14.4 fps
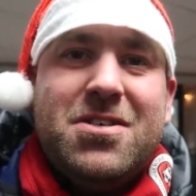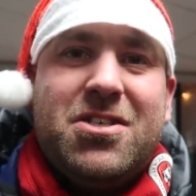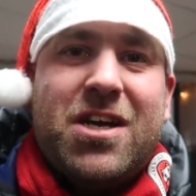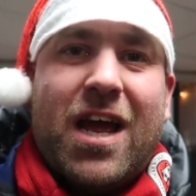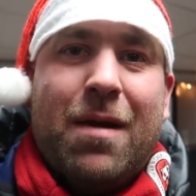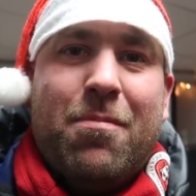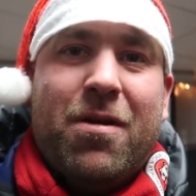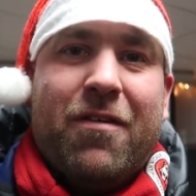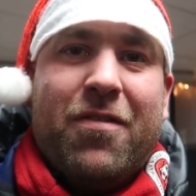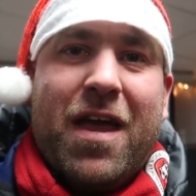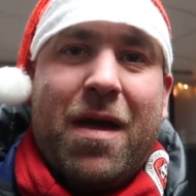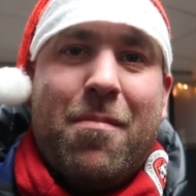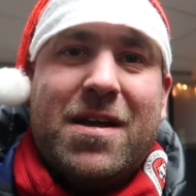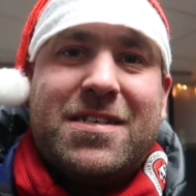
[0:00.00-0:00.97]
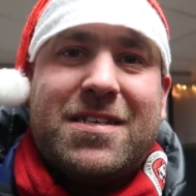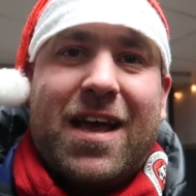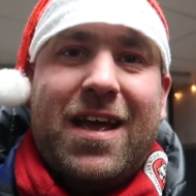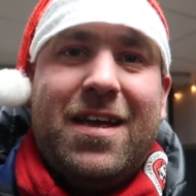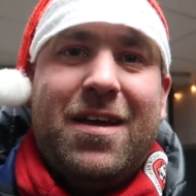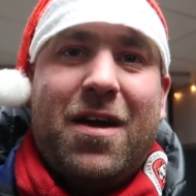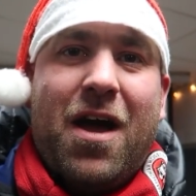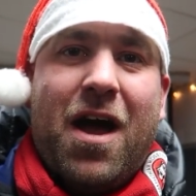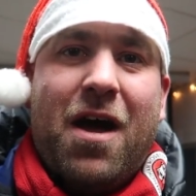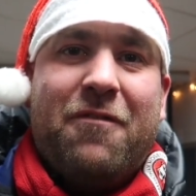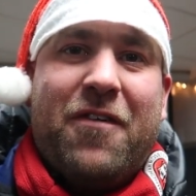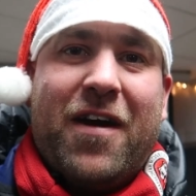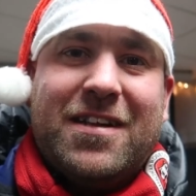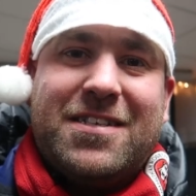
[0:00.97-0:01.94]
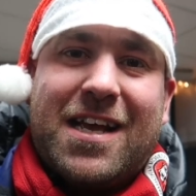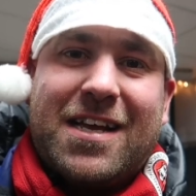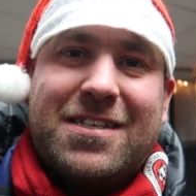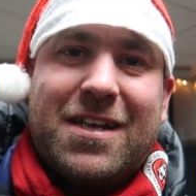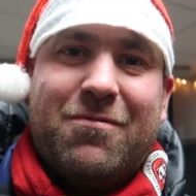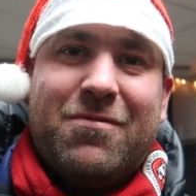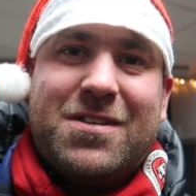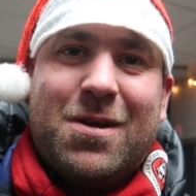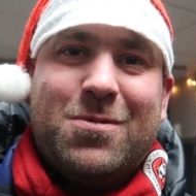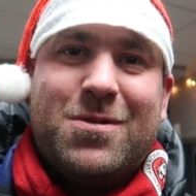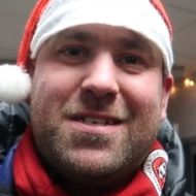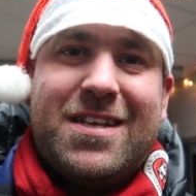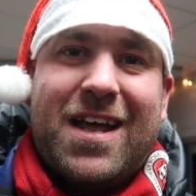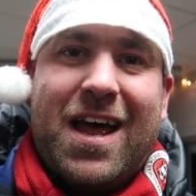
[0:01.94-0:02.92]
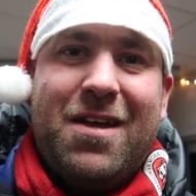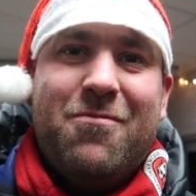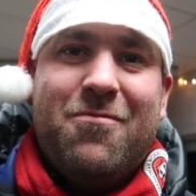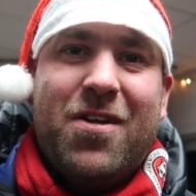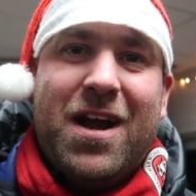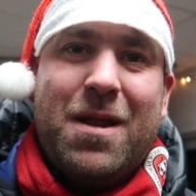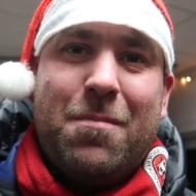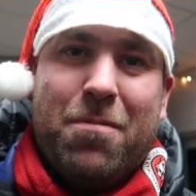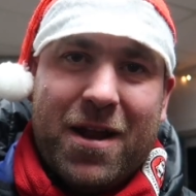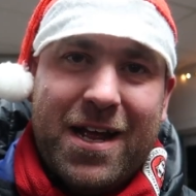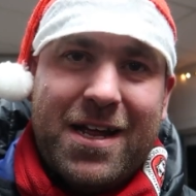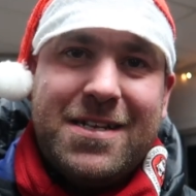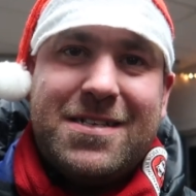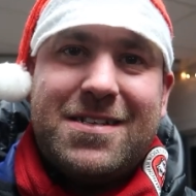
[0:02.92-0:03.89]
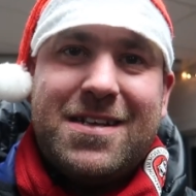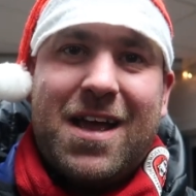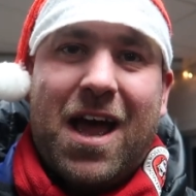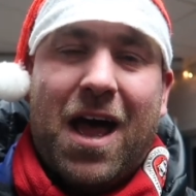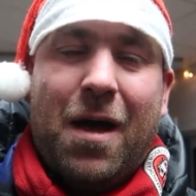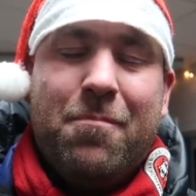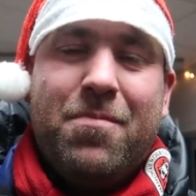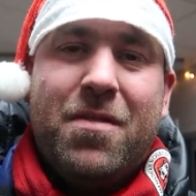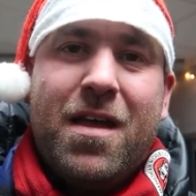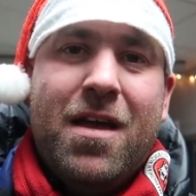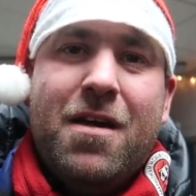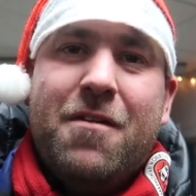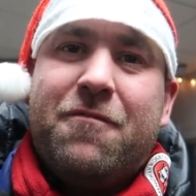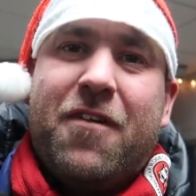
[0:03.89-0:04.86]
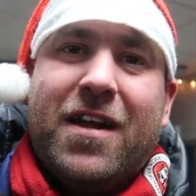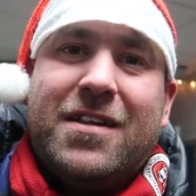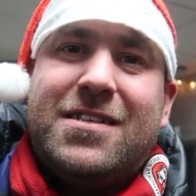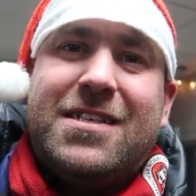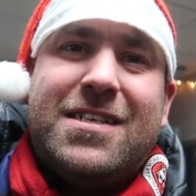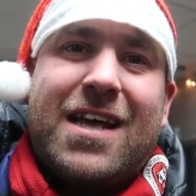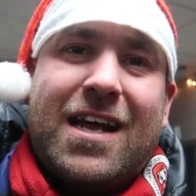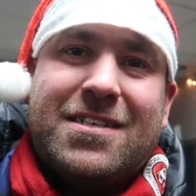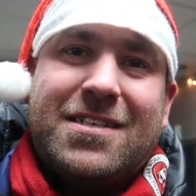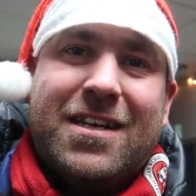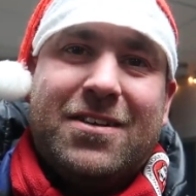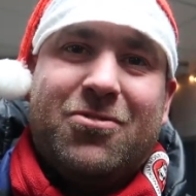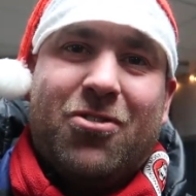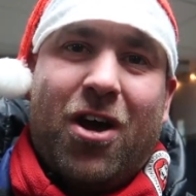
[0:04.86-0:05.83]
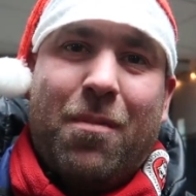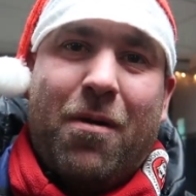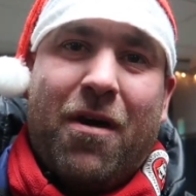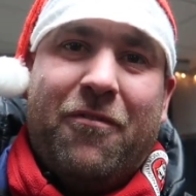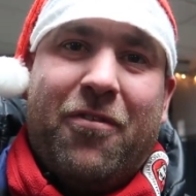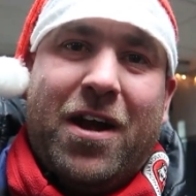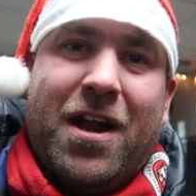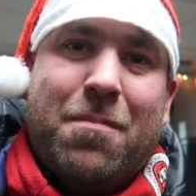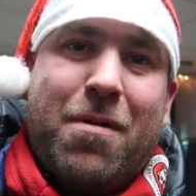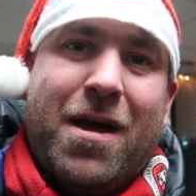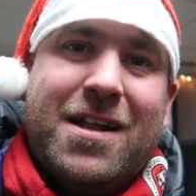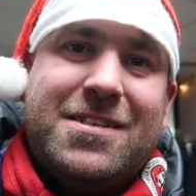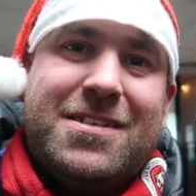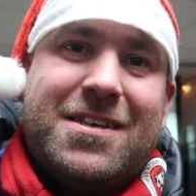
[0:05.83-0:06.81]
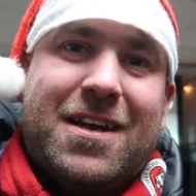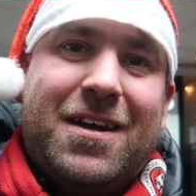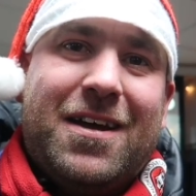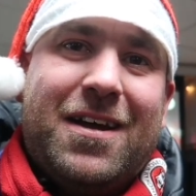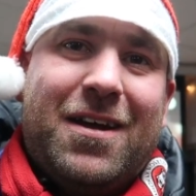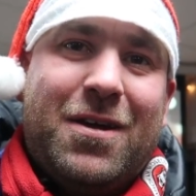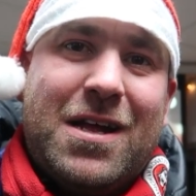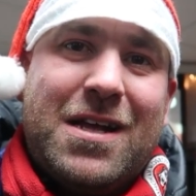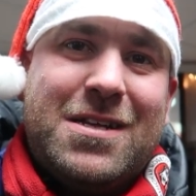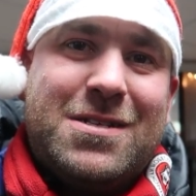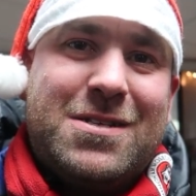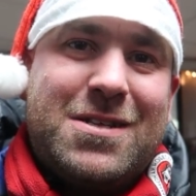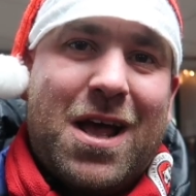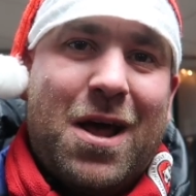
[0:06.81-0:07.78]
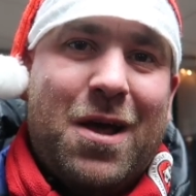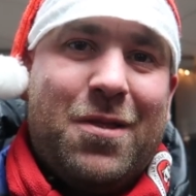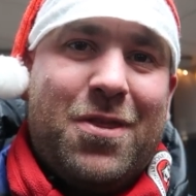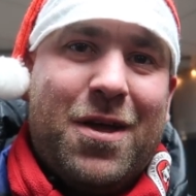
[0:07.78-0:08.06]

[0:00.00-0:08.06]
chairman of the MSA. Fantastic result today, really pleased. Fantastic try by Freddie Painter, who's